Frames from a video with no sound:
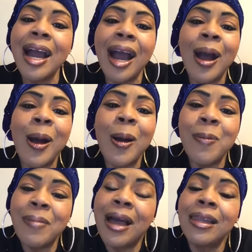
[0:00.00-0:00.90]

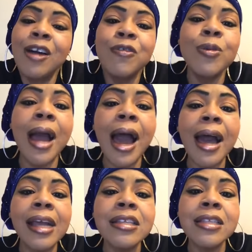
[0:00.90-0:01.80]
I love you
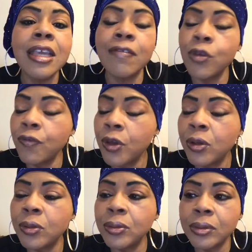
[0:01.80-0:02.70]
guys. If you
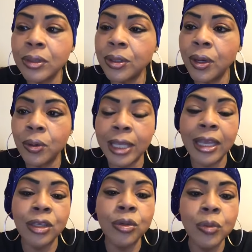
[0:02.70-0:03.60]
feel,
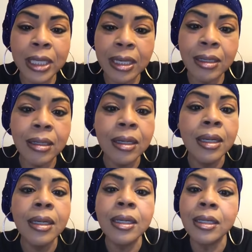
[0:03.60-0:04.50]
that you need
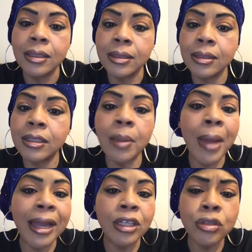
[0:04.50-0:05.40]

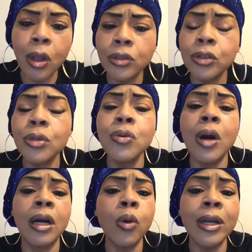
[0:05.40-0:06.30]
somebody to talk to,
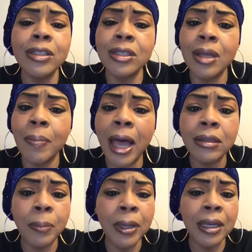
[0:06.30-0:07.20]
a question about
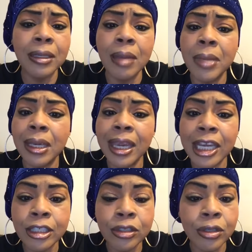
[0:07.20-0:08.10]
the pandemic
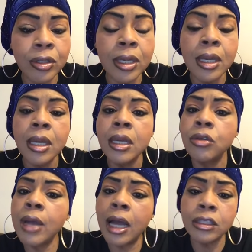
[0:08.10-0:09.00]
answered,
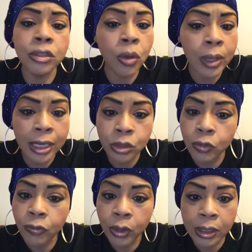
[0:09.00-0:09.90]
you guys know what I do
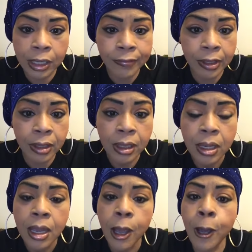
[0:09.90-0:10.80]
for a living.
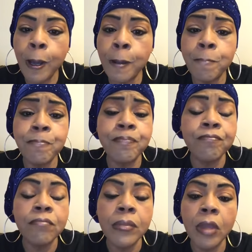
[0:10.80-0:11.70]

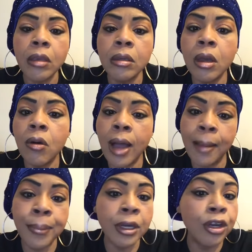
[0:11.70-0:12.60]

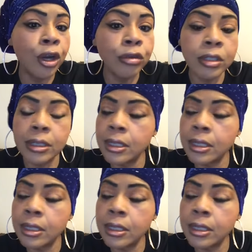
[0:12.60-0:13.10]
I've been a nurse